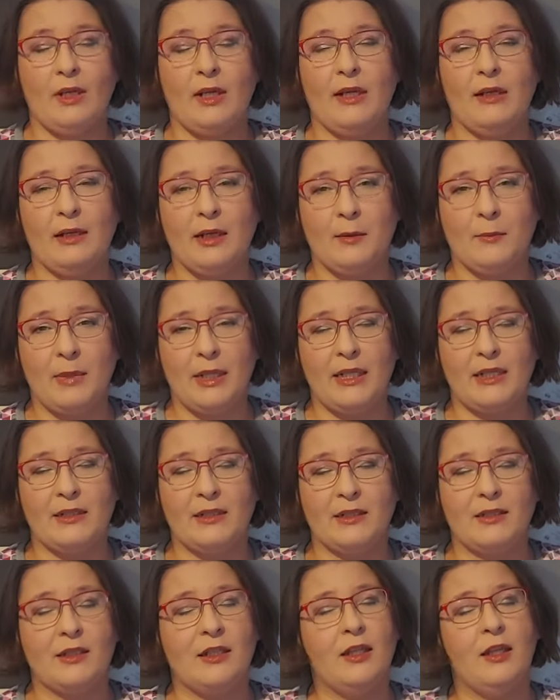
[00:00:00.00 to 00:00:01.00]
And I made
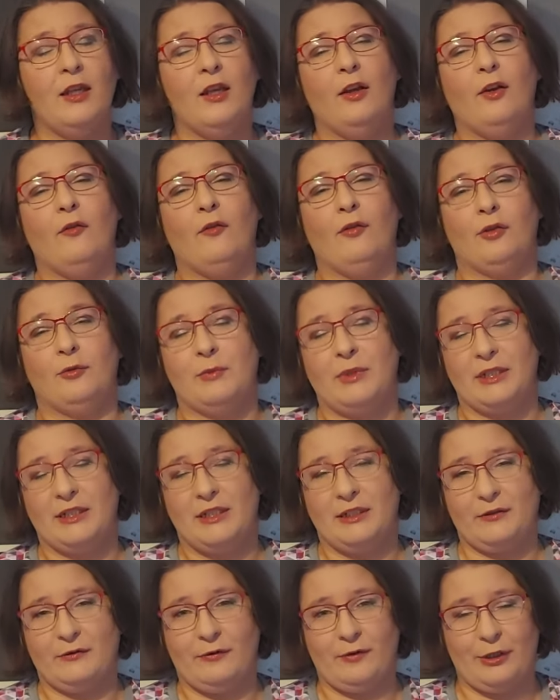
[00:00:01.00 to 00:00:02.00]
it for my
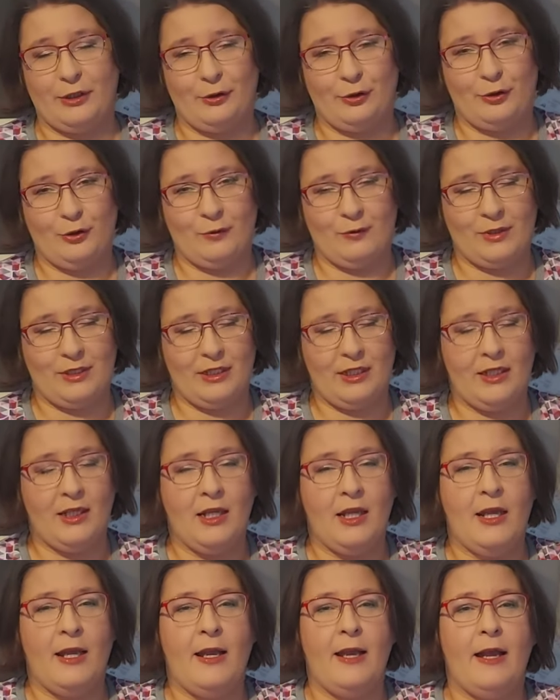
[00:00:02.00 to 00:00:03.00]
dear friend Josie.
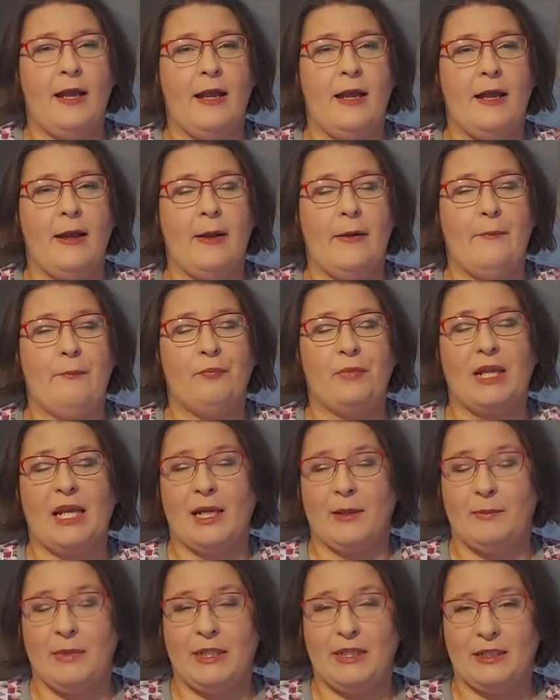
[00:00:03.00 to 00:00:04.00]

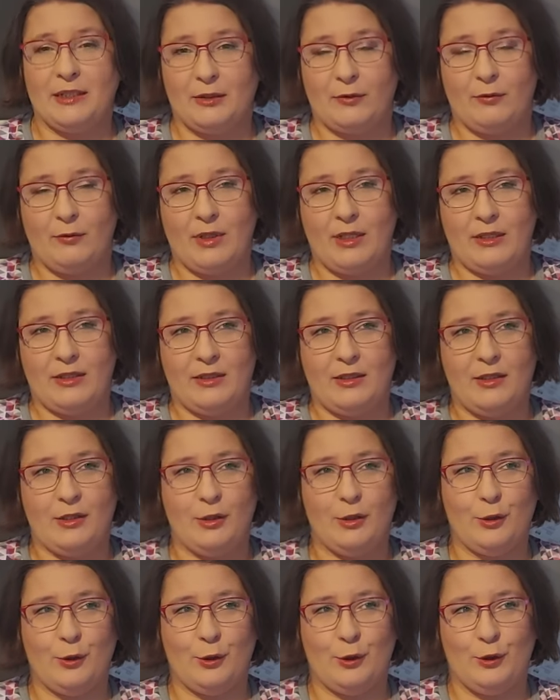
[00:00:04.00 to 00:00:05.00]
I made her one
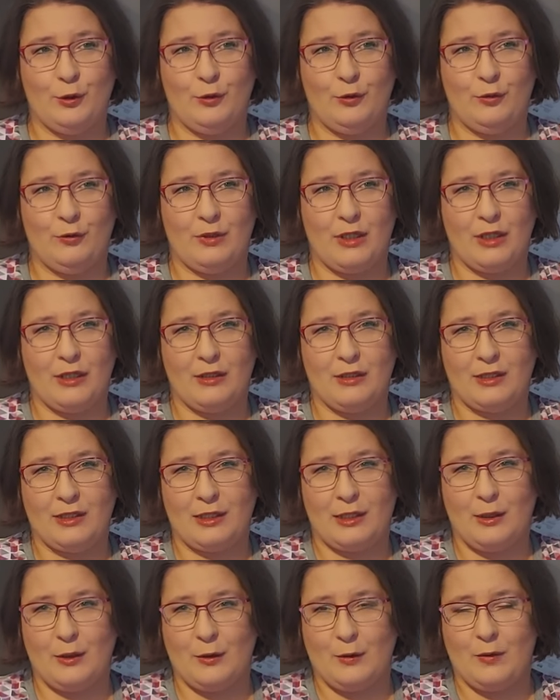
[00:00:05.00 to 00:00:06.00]
2 years
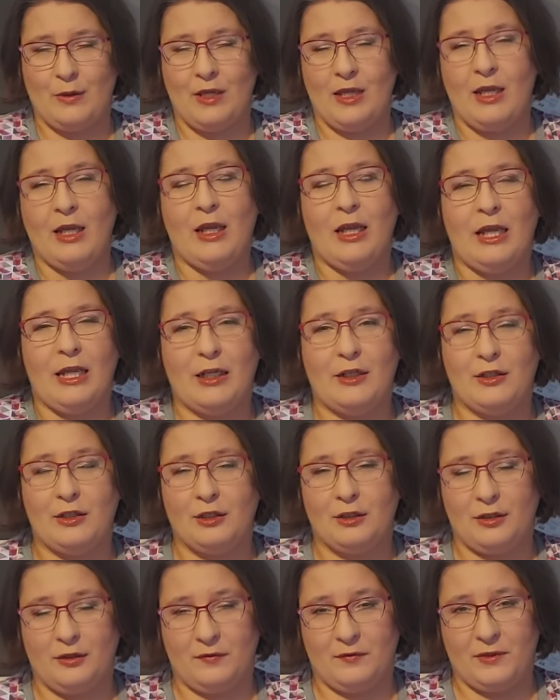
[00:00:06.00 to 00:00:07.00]
ago and
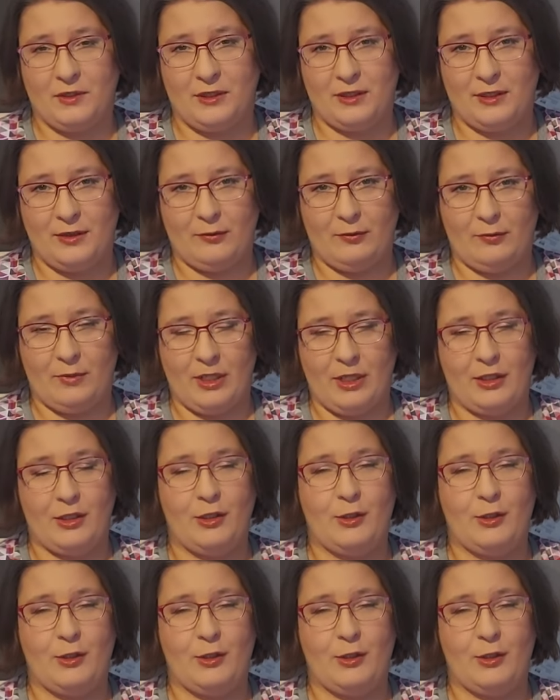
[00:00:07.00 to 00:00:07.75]
she loved it so much.